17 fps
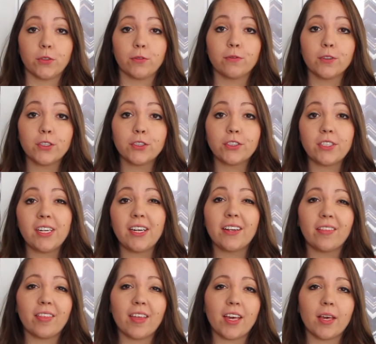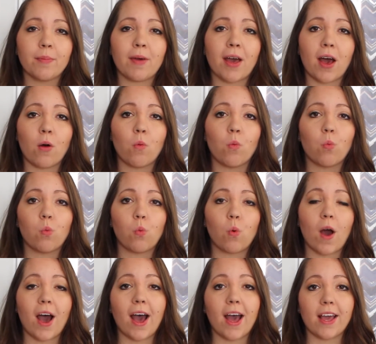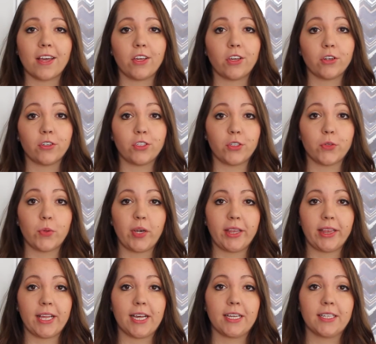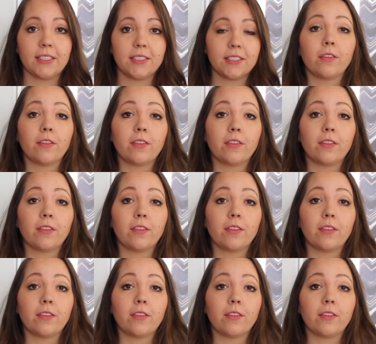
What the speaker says: you first need to think about why you're doing this.